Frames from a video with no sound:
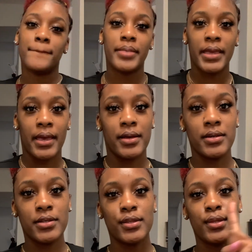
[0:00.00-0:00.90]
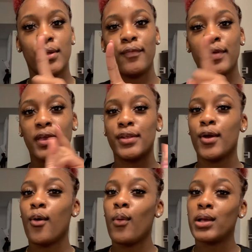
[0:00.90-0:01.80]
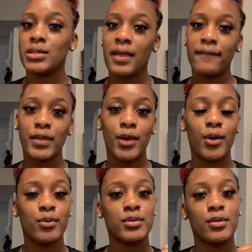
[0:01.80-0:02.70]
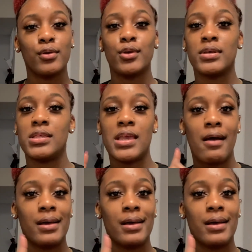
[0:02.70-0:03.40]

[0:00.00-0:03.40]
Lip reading: But yeah, don't forget to go watch that video so you can see how I